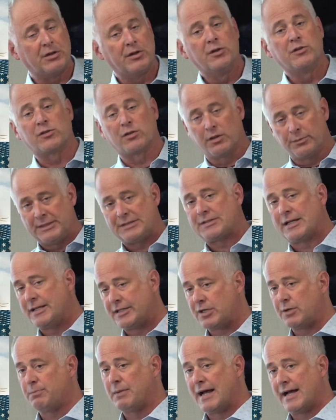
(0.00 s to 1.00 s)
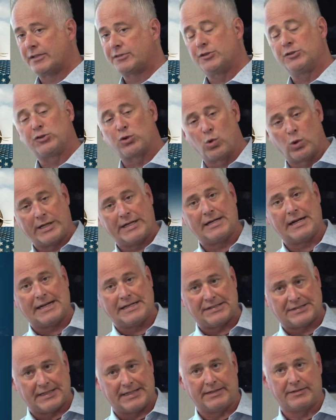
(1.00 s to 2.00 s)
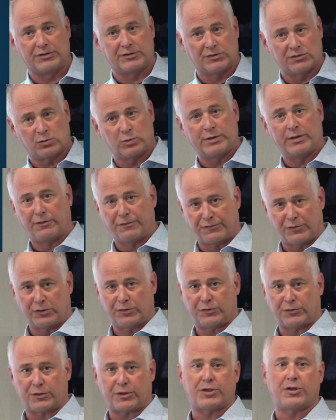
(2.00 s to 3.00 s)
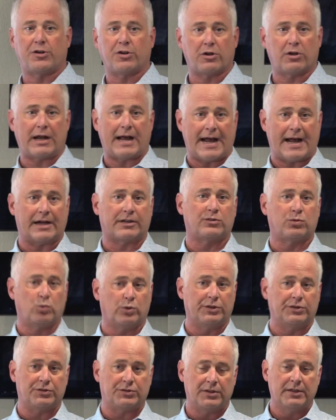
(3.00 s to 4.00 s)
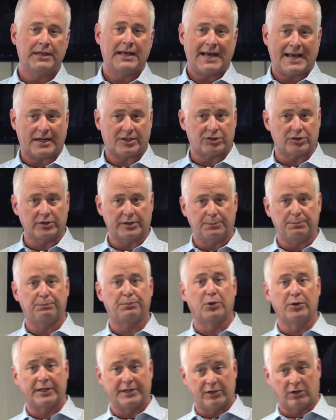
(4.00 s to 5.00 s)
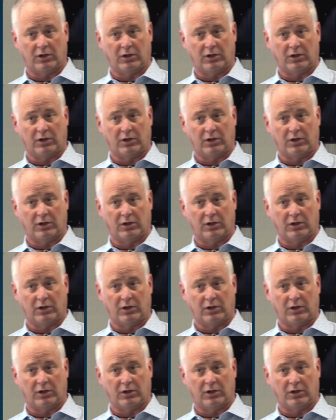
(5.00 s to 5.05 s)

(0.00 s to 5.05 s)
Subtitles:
So let me take you back to 2019. This is when the first Secure Act was actually put into